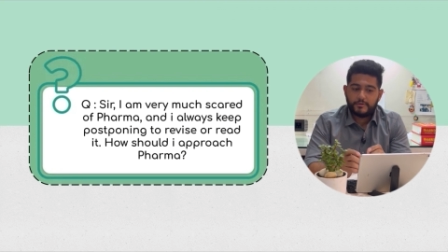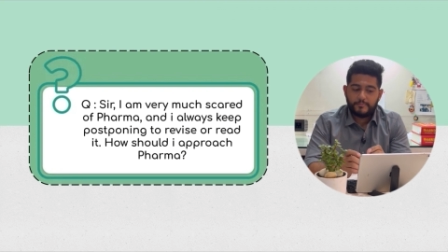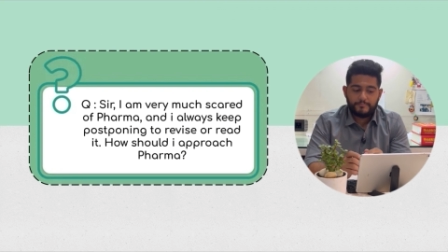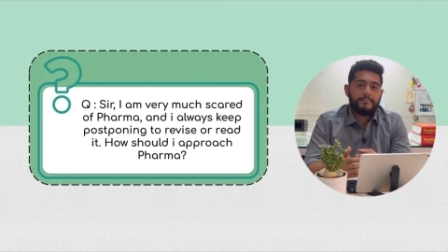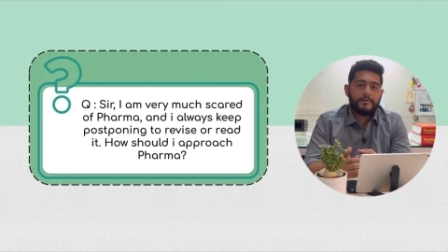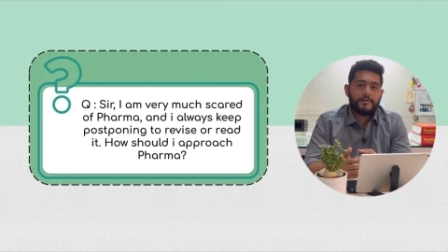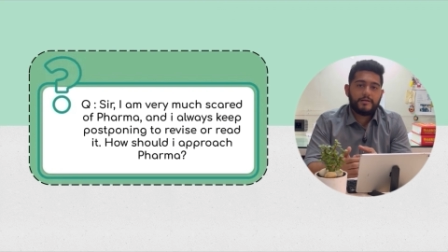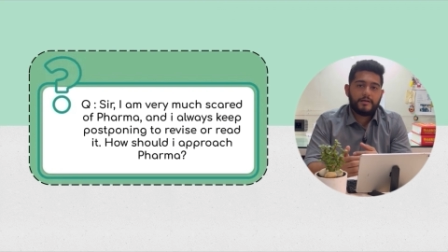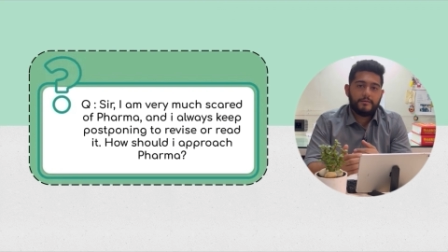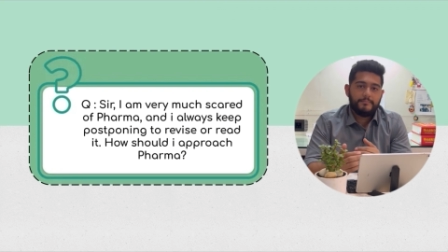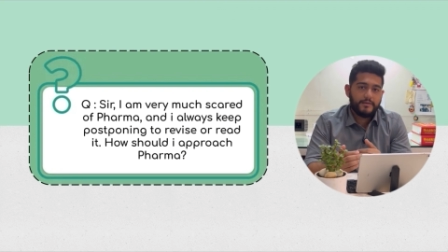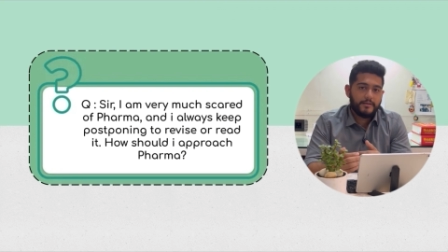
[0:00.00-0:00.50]

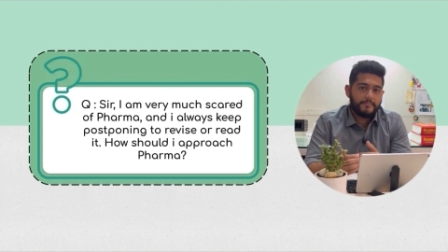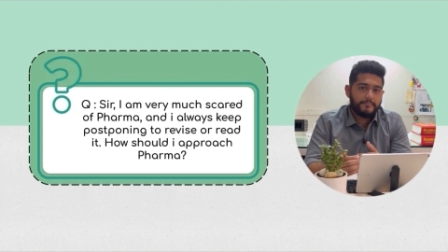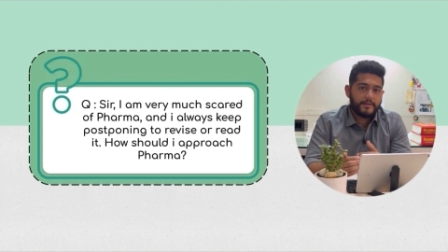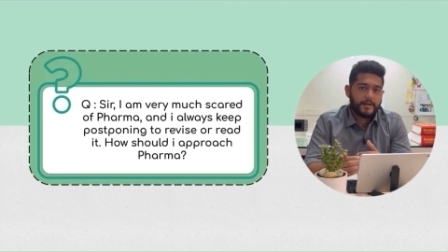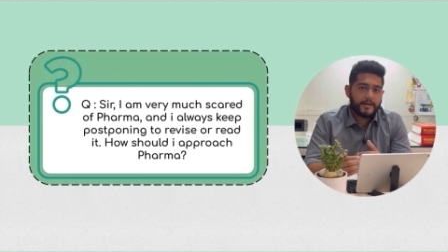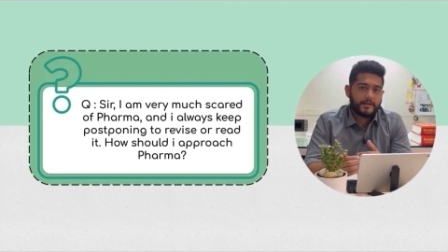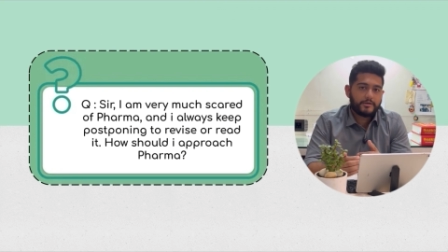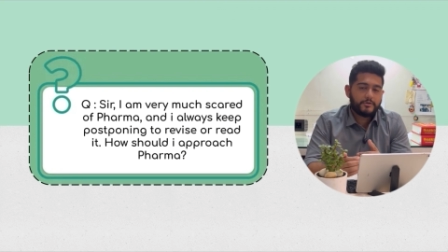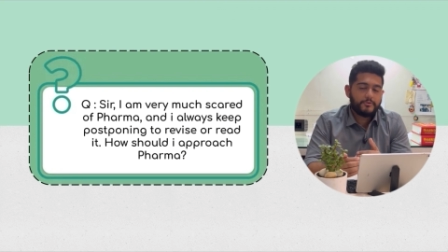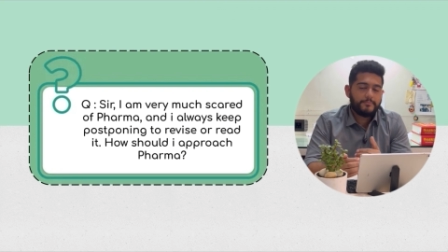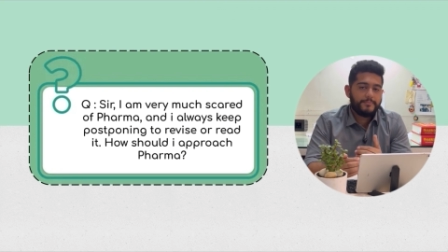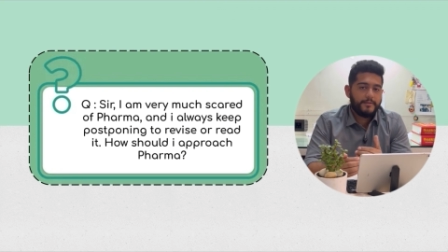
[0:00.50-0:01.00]
But coming
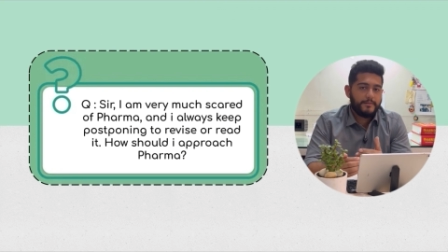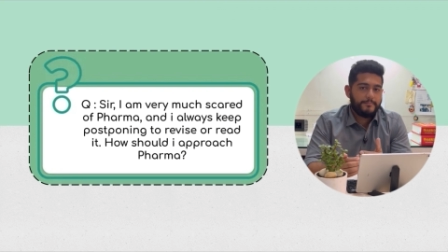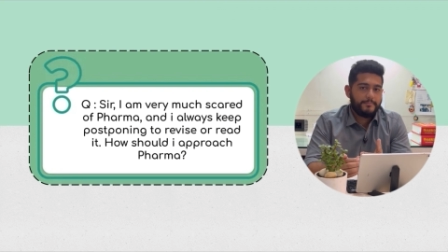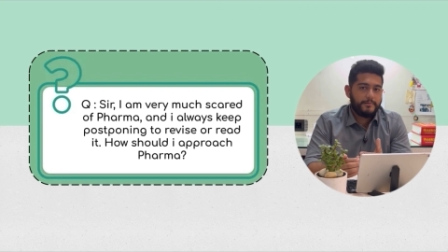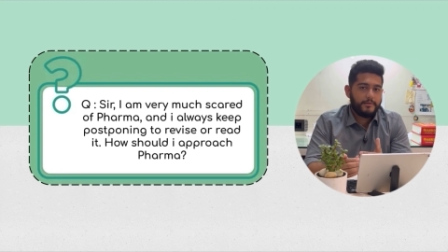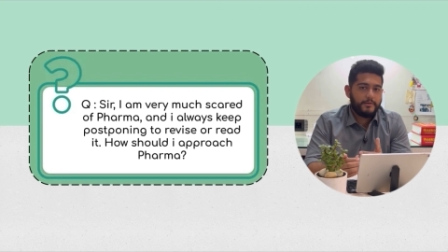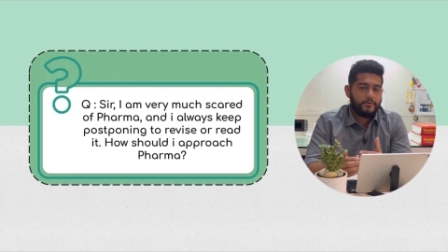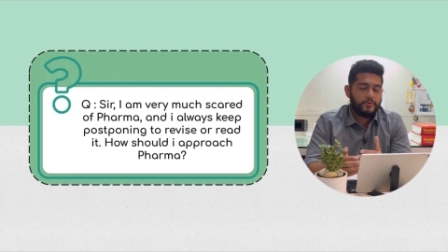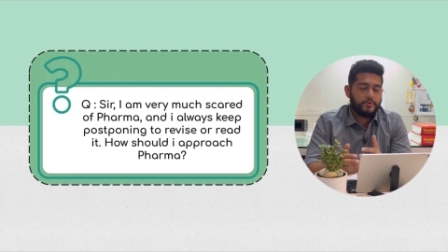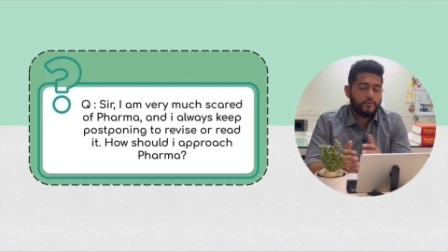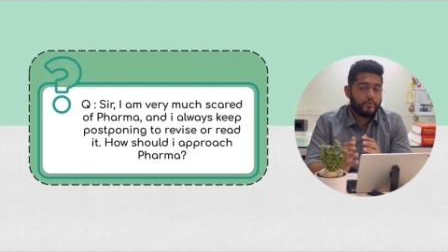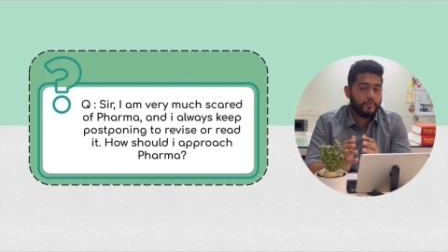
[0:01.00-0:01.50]
back to
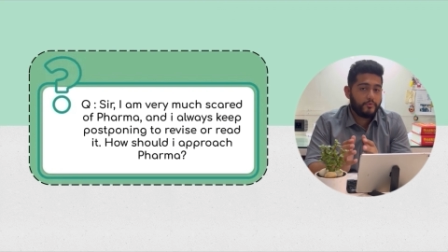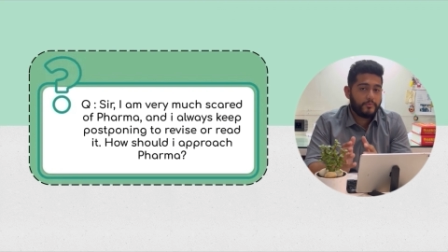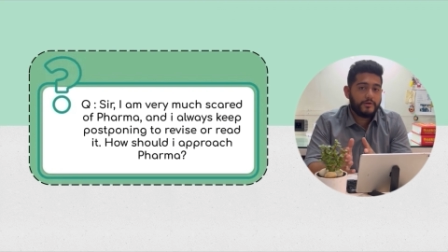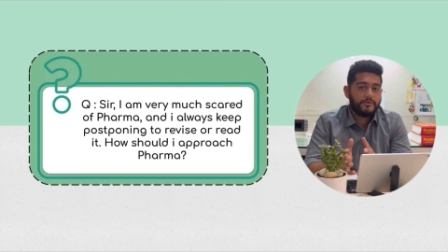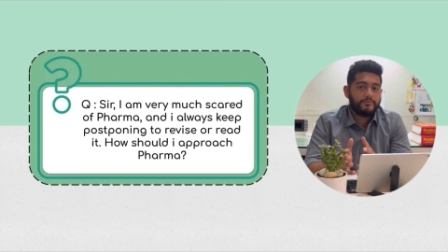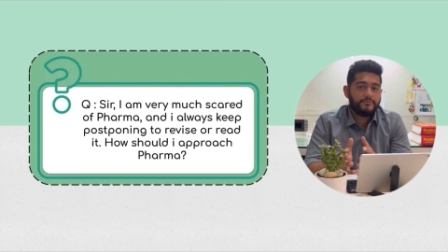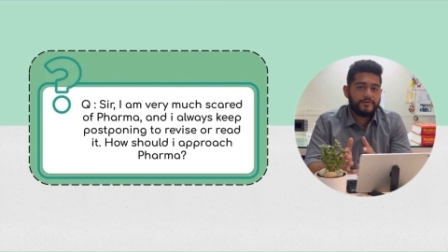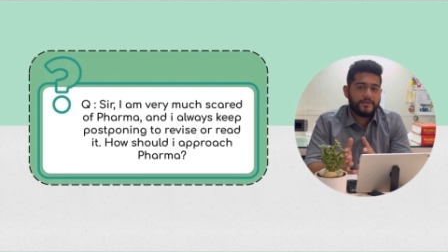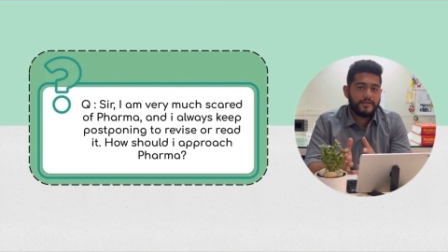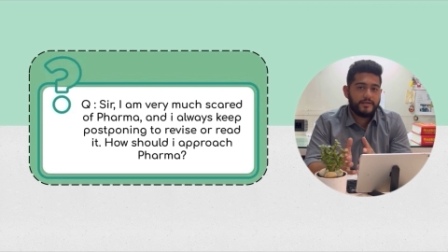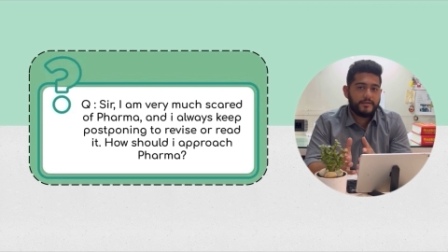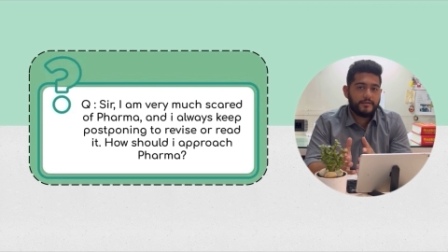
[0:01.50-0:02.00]
people who don't
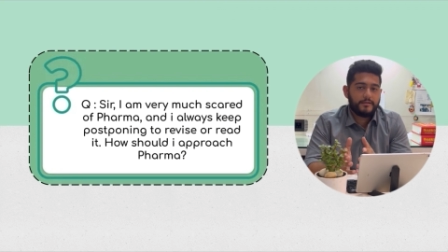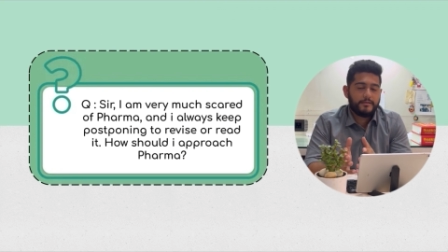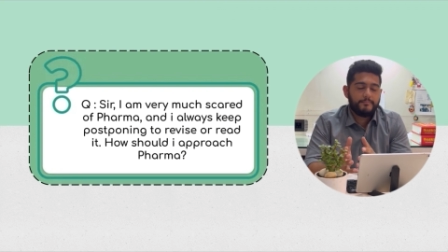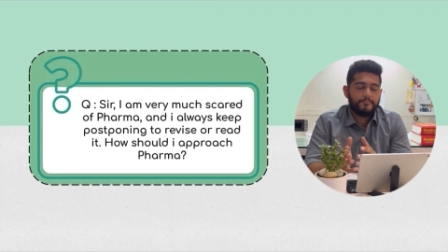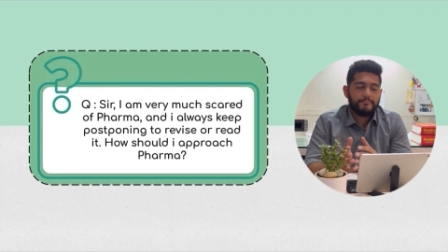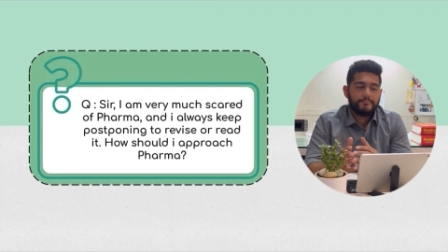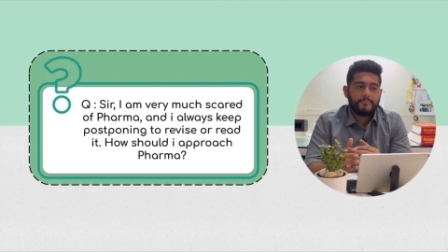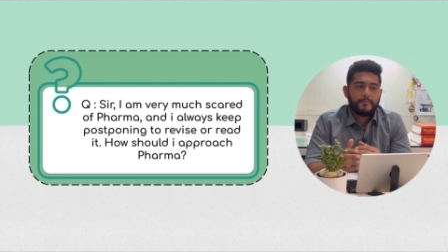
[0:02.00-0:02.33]
want to take it